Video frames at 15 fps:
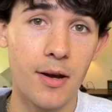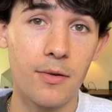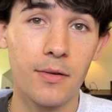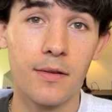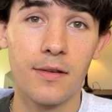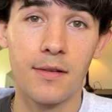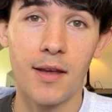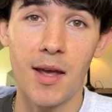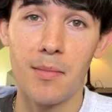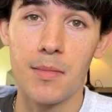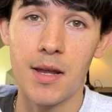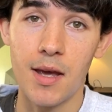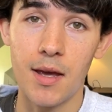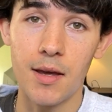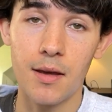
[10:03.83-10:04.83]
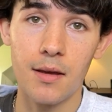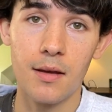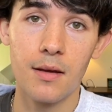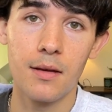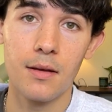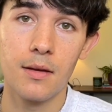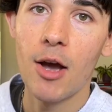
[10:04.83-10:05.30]
out same day.
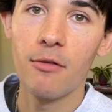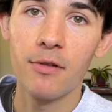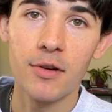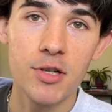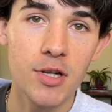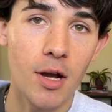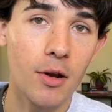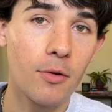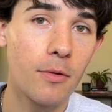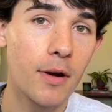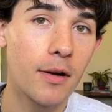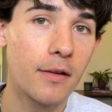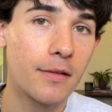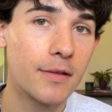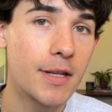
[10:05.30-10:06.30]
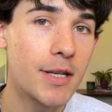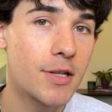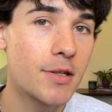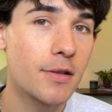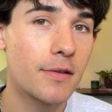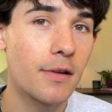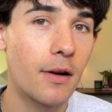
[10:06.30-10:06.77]
However, Shakawear's
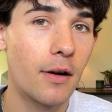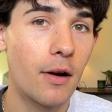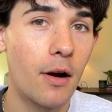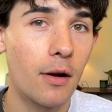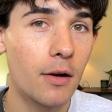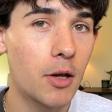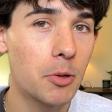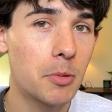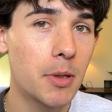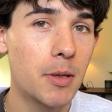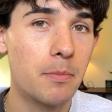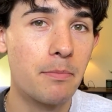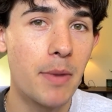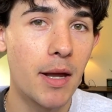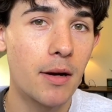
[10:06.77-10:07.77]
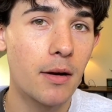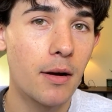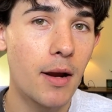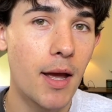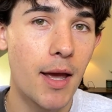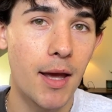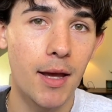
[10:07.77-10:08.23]
t-shirts are arguably
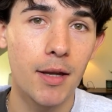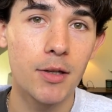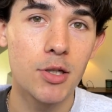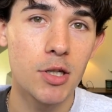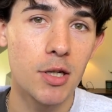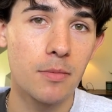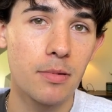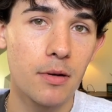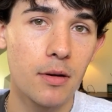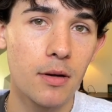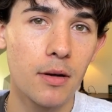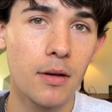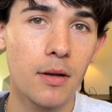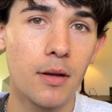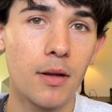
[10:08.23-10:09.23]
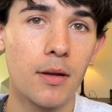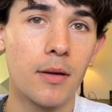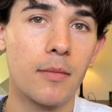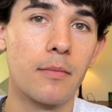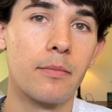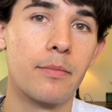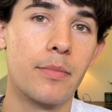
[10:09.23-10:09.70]
better and cheaper,
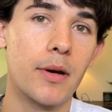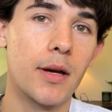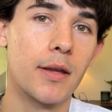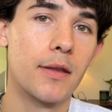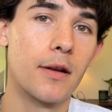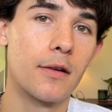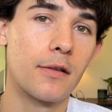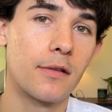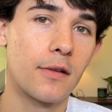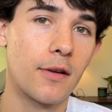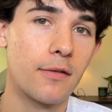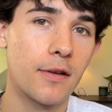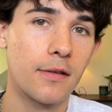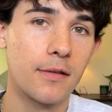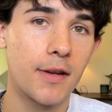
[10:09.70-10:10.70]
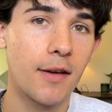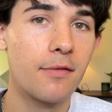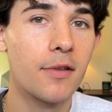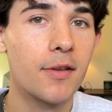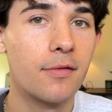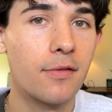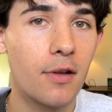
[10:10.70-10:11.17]
but their service
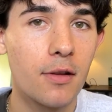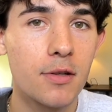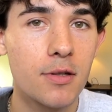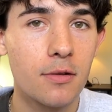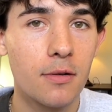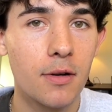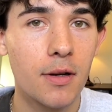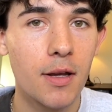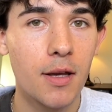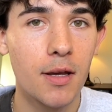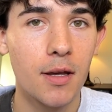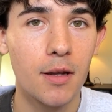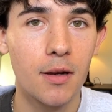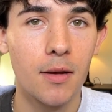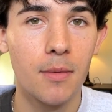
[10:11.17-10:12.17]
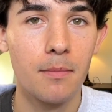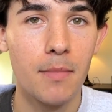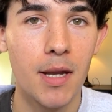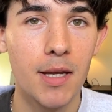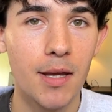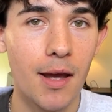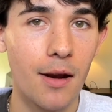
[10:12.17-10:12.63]
definitely falls short in
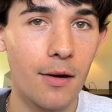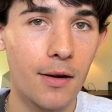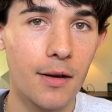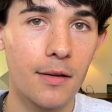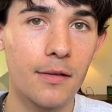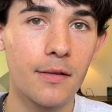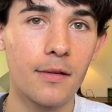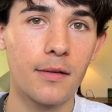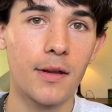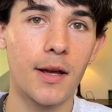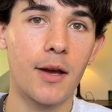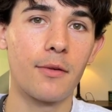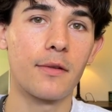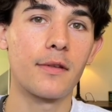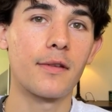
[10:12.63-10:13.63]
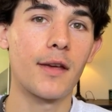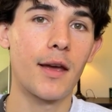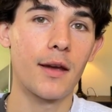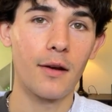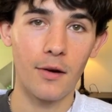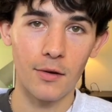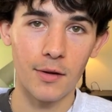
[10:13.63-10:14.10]
many areas, like I was
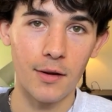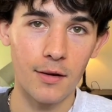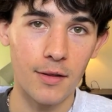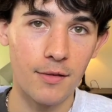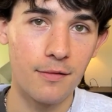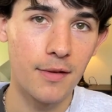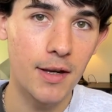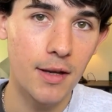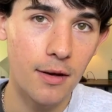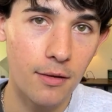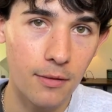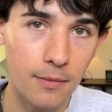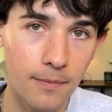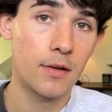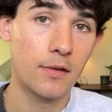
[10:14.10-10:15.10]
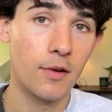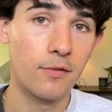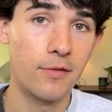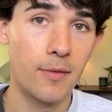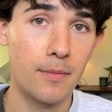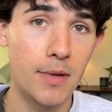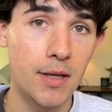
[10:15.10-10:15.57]
saying earlier in the video. So
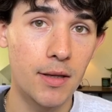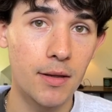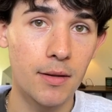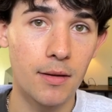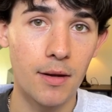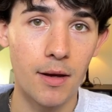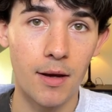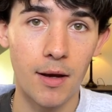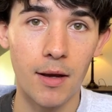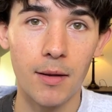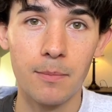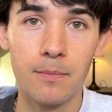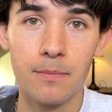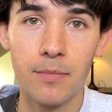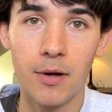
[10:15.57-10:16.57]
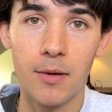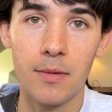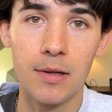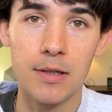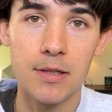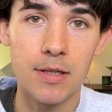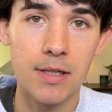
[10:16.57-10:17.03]
for me, I pretty
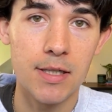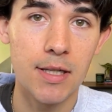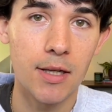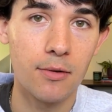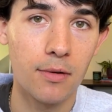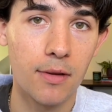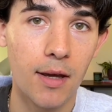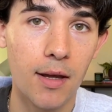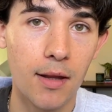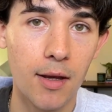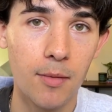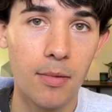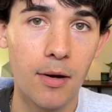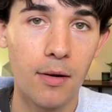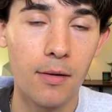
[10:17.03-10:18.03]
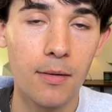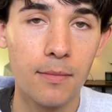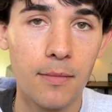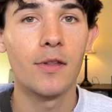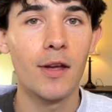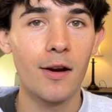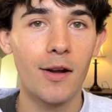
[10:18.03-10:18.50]
much just stick with LA Apparel.
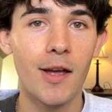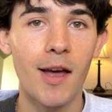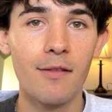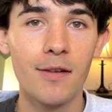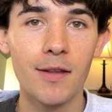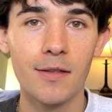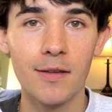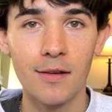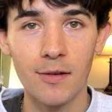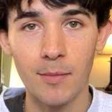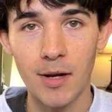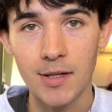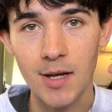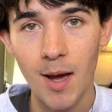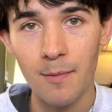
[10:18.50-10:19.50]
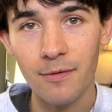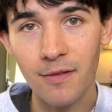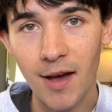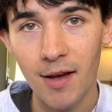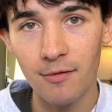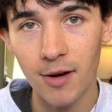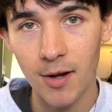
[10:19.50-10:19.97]
So there you have it. These are my top
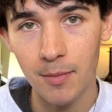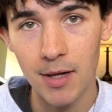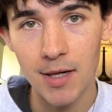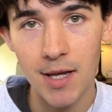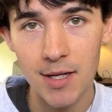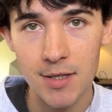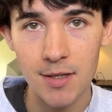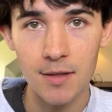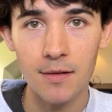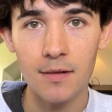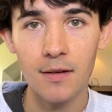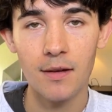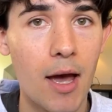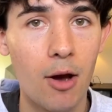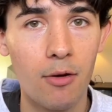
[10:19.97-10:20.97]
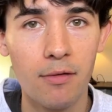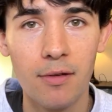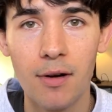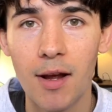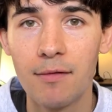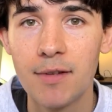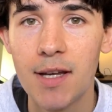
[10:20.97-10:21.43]
5 recommendations.
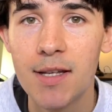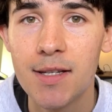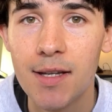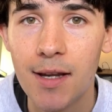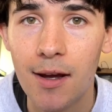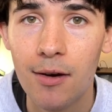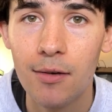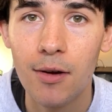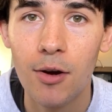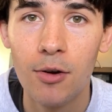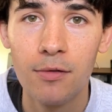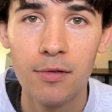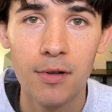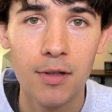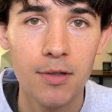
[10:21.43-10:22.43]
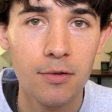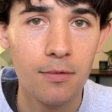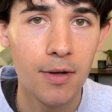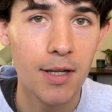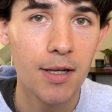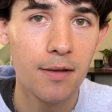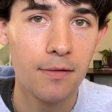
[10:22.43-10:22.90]
However, I've tested out over
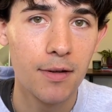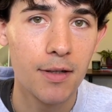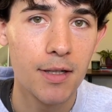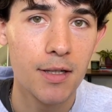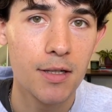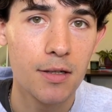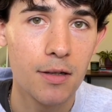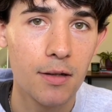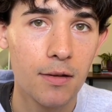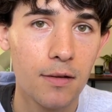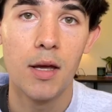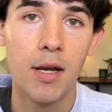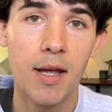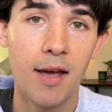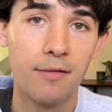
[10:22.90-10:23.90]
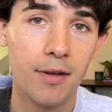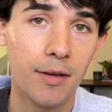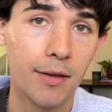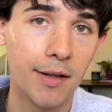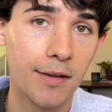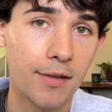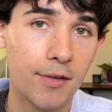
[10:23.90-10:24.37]
20 different t-shirts and have at
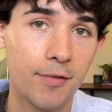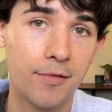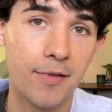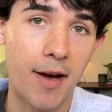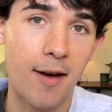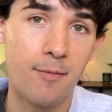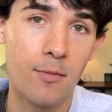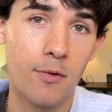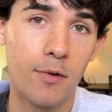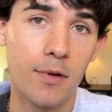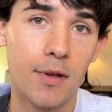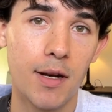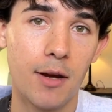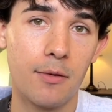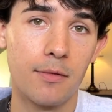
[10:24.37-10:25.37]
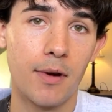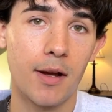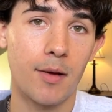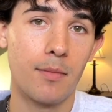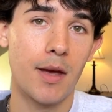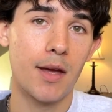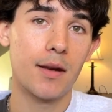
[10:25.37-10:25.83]
least 5 more that I would
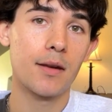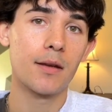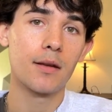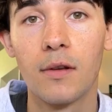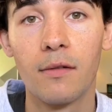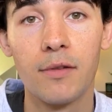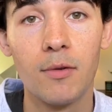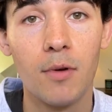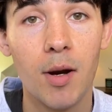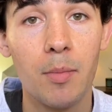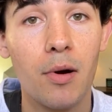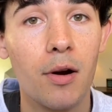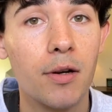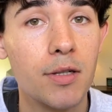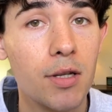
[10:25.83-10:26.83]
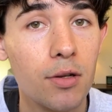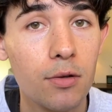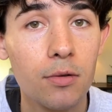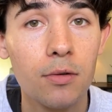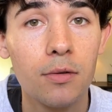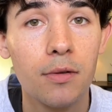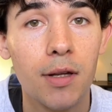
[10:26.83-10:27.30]
recommend. So if you want a part
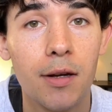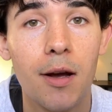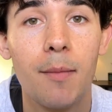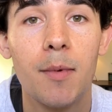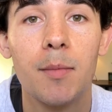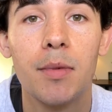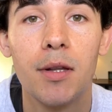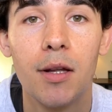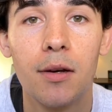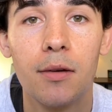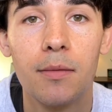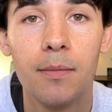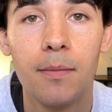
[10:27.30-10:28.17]
2, then comment below.